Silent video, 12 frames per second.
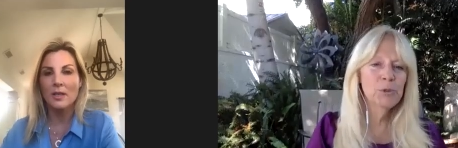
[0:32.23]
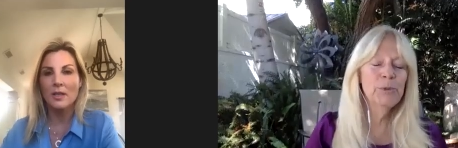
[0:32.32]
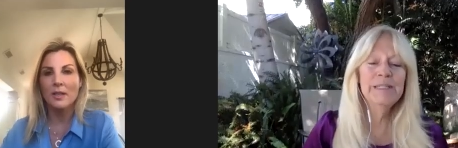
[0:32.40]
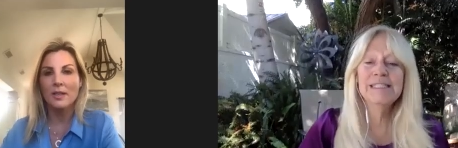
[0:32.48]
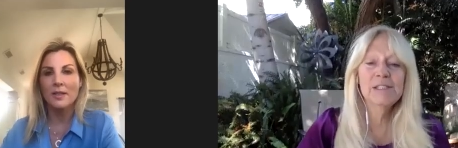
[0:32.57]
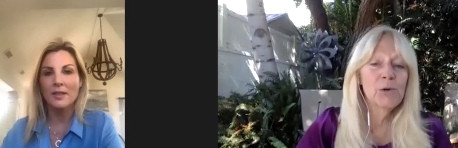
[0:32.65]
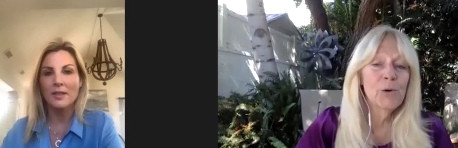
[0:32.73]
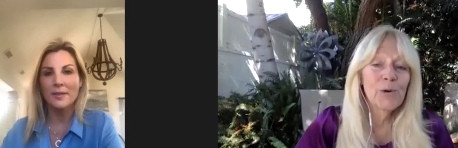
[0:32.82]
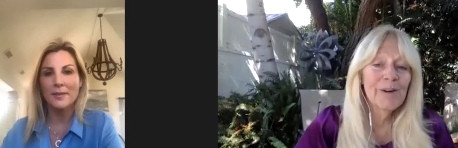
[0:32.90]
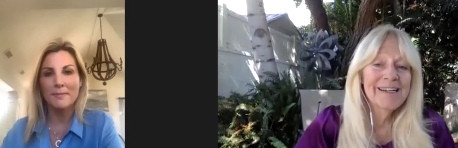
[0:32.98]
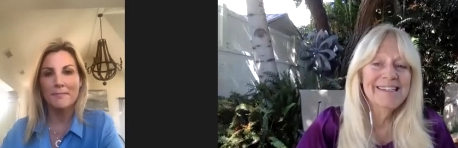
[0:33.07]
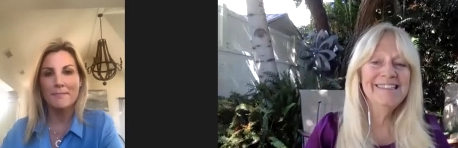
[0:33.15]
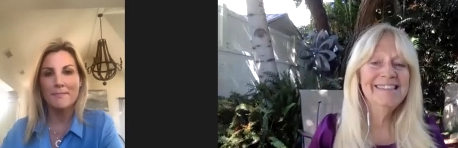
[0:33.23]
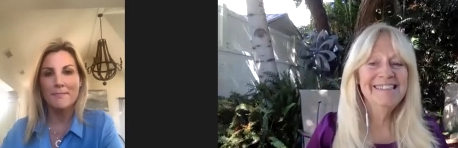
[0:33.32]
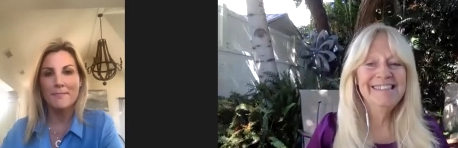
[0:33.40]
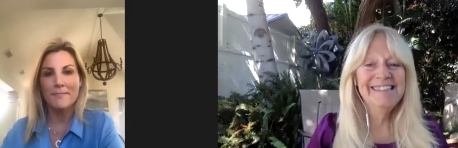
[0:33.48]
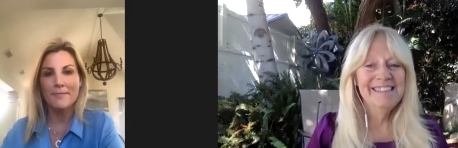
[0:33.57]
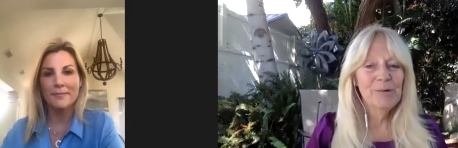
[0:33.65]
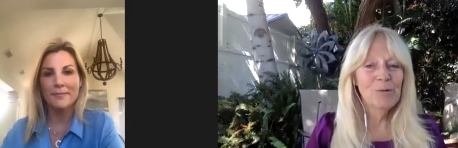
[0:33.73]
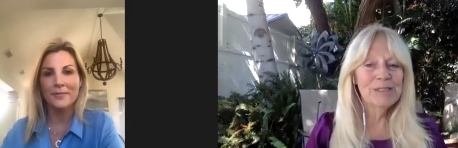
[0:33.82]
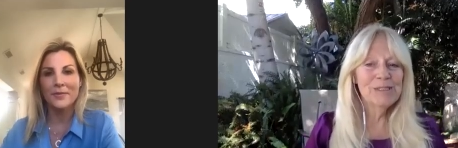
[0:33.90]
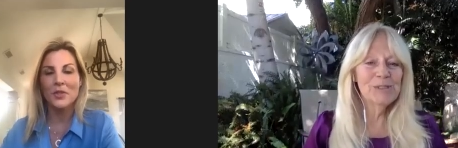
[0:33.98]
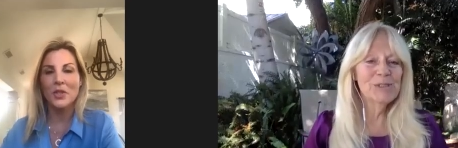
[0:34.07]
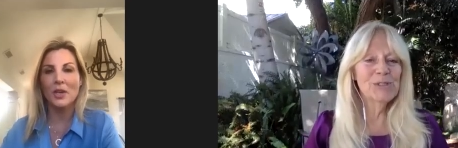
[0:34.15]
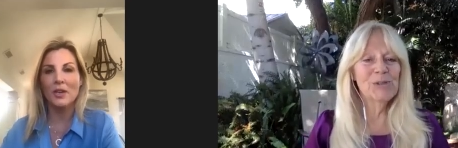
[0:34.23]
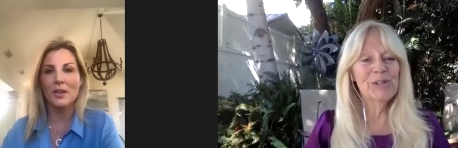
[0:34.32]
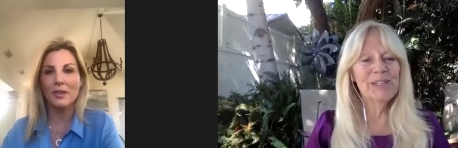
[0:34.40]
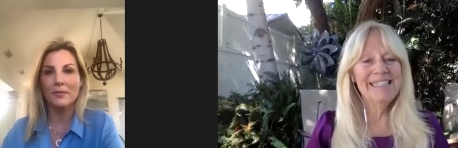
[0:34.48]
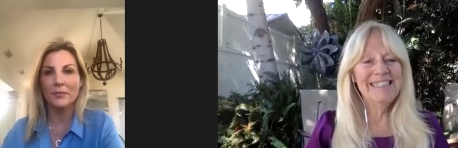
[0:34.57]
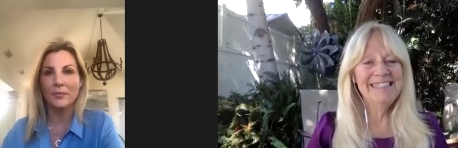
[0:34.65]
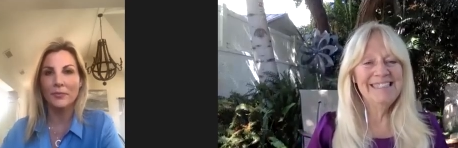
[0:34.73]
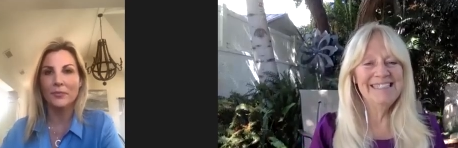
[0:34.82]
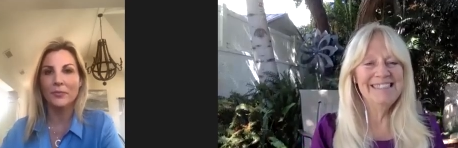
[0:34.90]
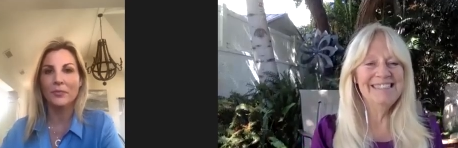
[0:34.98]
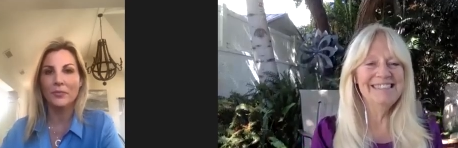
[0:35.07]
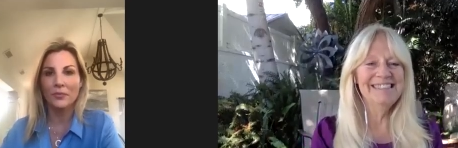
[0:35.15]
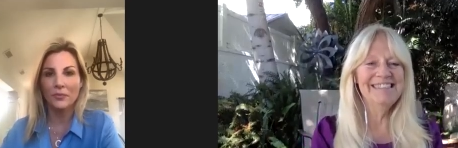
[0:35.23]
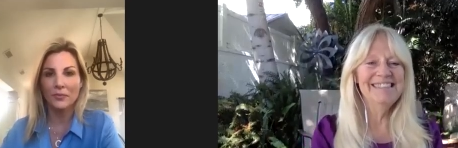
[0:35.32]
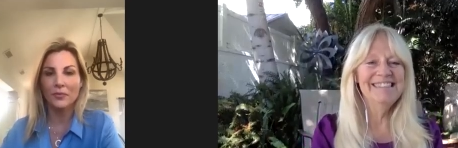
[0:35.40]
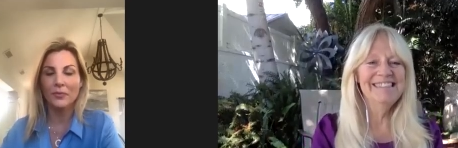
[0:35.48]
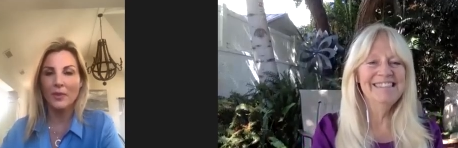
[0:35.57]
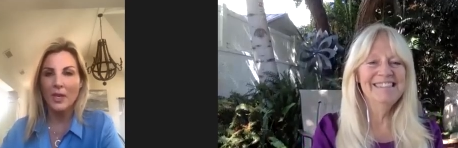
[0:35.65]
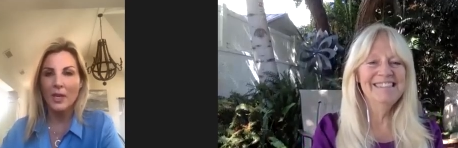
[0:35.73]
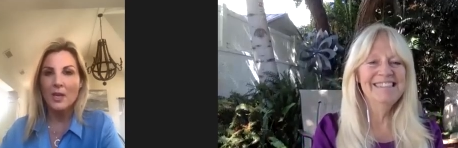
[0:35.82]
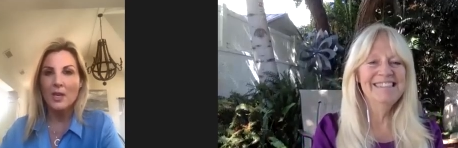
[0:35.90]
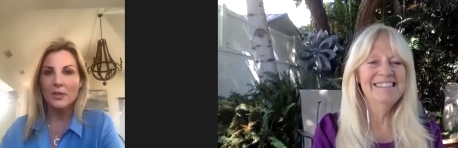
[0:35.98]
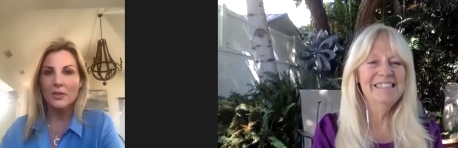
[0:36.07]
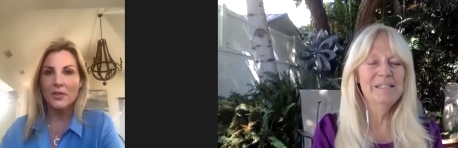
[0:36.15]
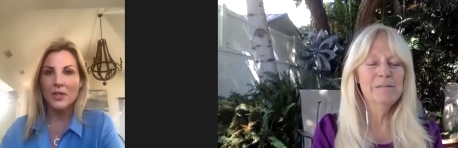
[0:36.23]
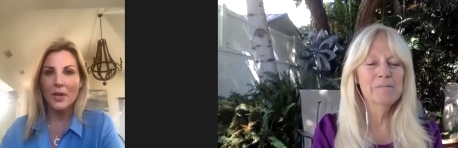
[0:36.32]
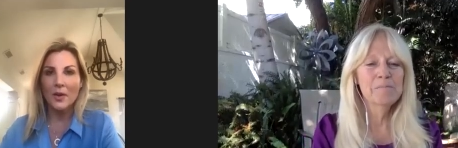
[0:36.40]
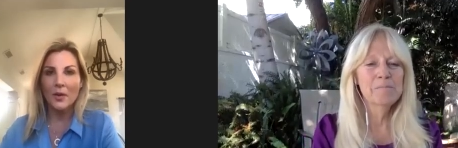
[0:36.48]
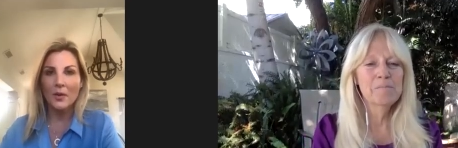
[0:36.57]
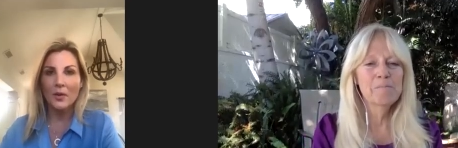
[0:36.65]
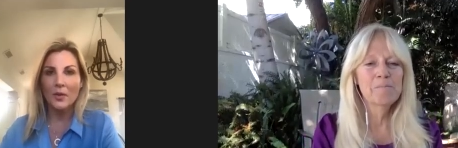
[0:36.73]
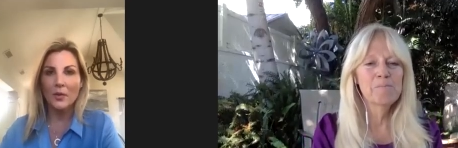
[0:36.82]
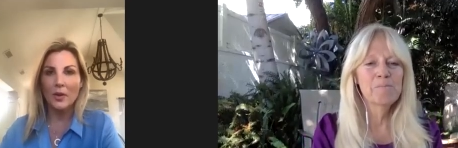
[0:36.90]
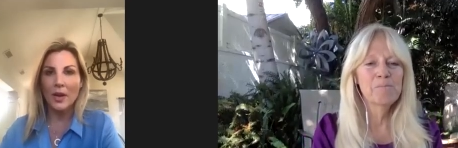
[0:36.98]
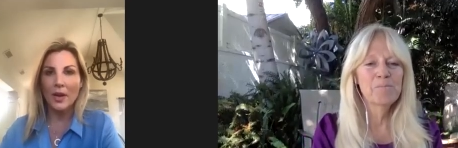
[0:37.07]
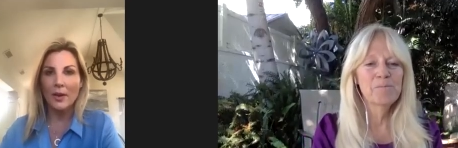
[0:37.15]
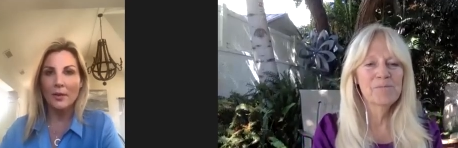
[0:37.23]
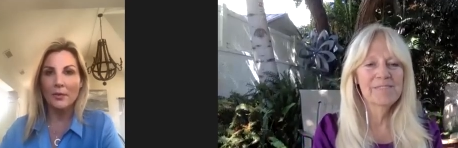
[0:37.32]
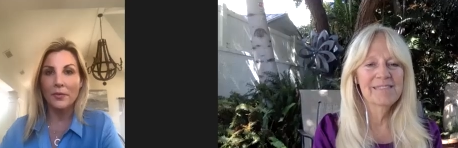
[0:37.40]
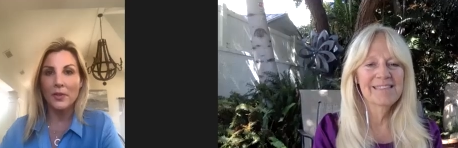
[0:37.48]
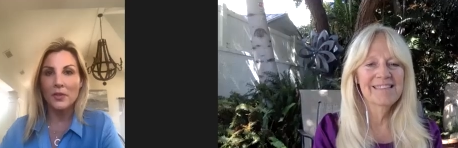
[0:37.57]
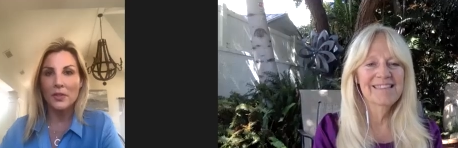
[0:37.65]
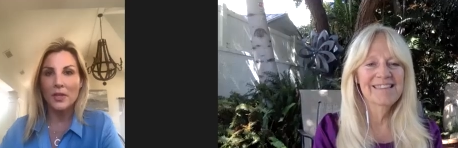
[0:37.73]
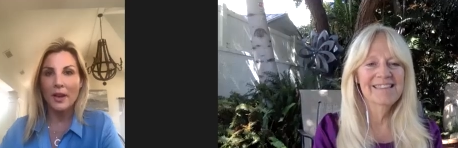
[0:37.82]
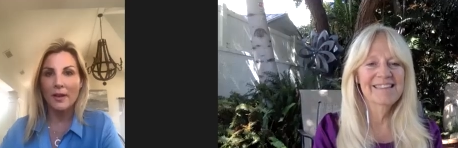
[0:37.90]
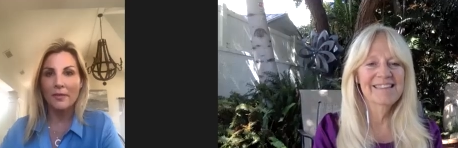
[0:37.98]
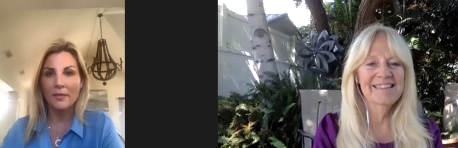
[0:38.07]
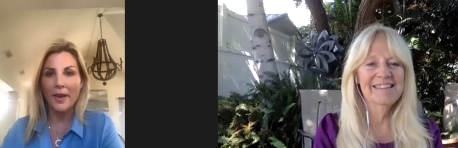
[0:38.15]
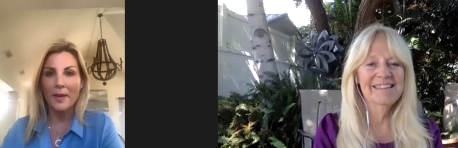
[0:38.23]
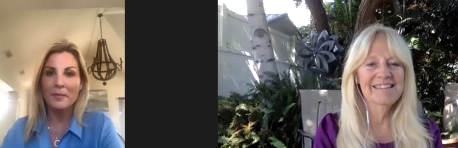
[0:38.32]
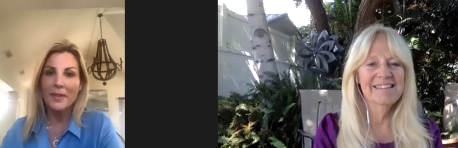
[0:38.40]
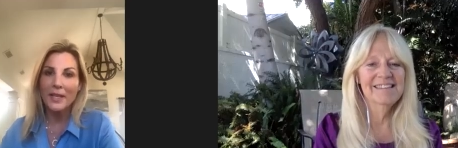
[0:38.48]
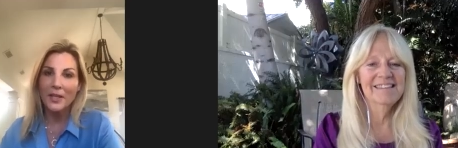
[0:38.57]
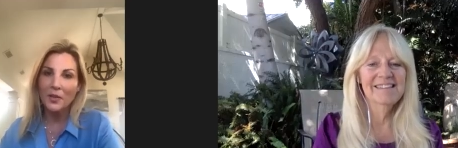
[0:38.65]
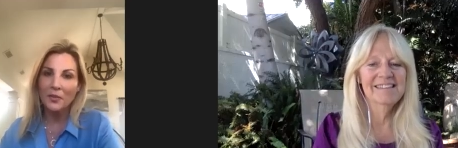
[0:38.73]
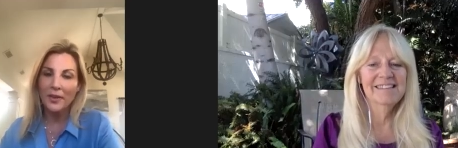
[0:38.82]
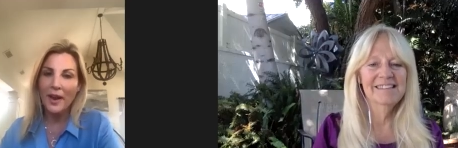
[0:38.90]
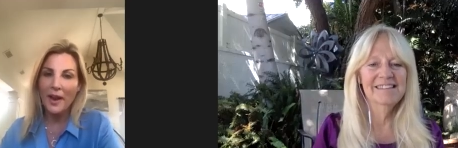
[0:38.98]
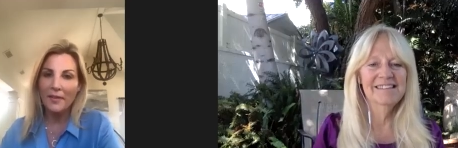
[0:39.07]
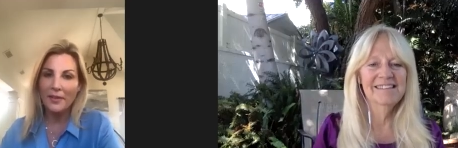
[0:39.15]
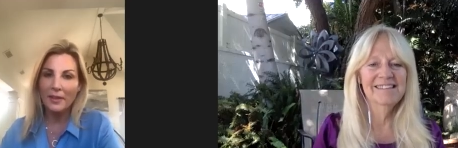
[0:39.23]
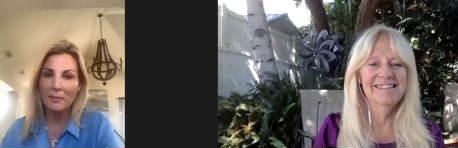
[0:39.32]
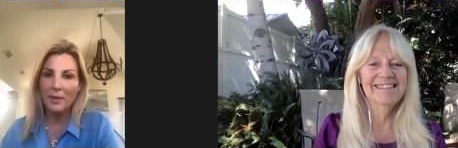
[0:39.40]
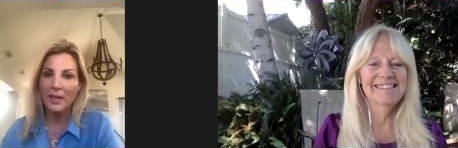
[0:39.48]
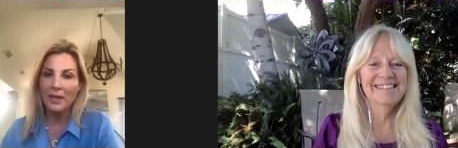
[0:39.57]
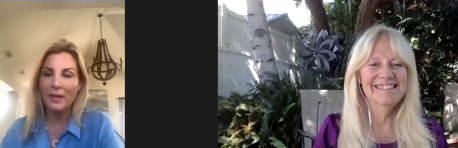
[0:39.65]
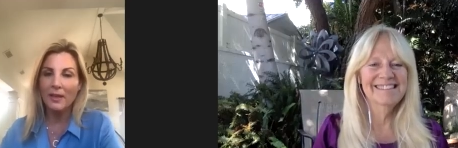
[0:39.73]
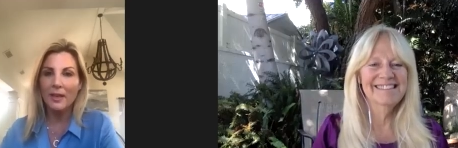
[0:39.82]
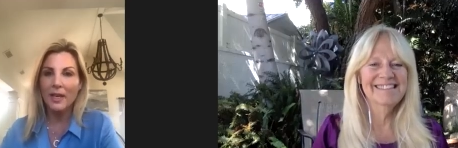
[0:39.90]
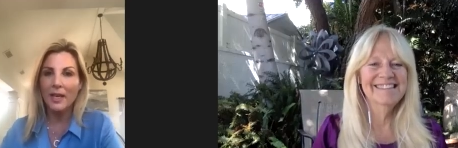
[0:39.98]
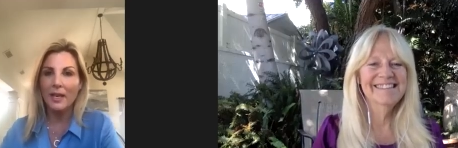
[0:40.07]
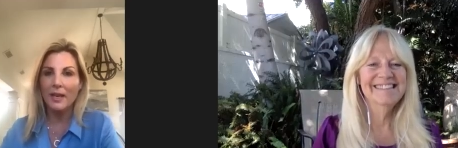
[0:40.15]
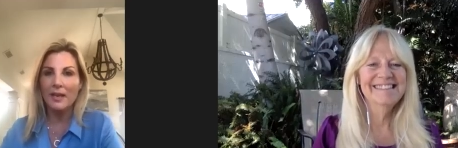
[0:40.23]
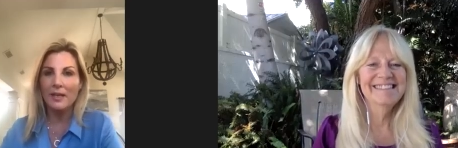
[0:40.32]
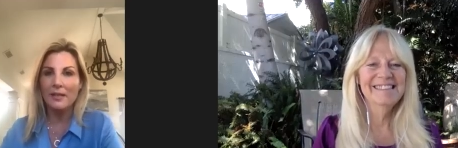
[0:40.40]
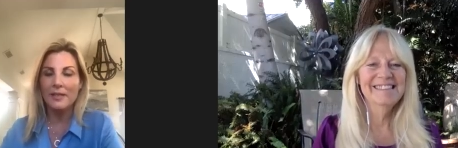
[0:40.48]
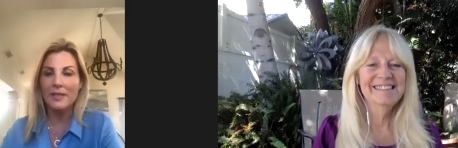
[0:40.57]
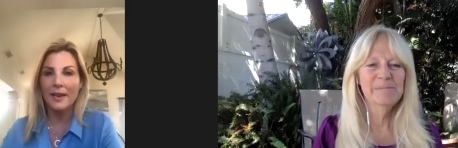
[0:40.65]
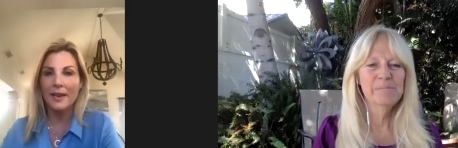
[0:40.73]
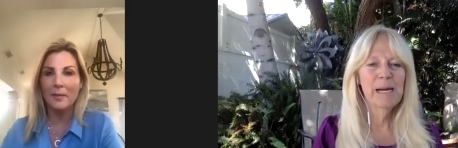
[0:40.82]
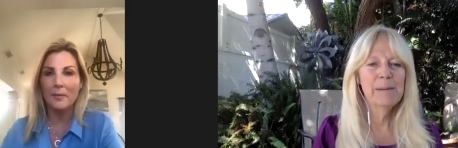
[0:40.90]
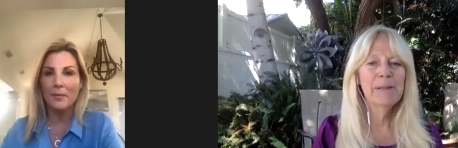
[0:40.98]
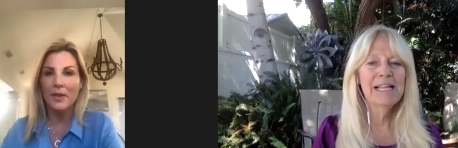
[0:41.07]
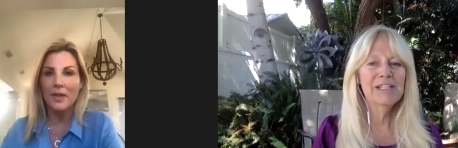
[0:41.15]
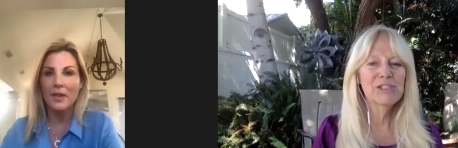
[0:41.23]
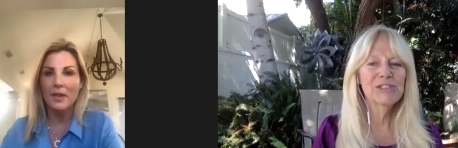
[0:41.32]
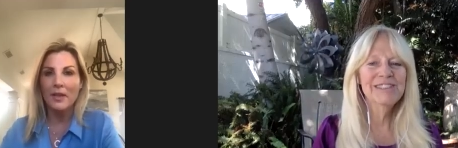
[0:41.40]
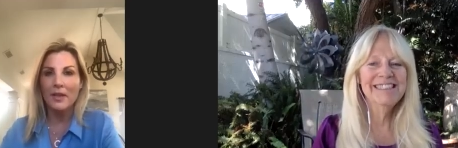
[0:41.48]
Speaker 1: Who is Laura? What's sure. your story?
Speaker 2: So, uh, first off, um, thank you for having me. And um, My pleasure.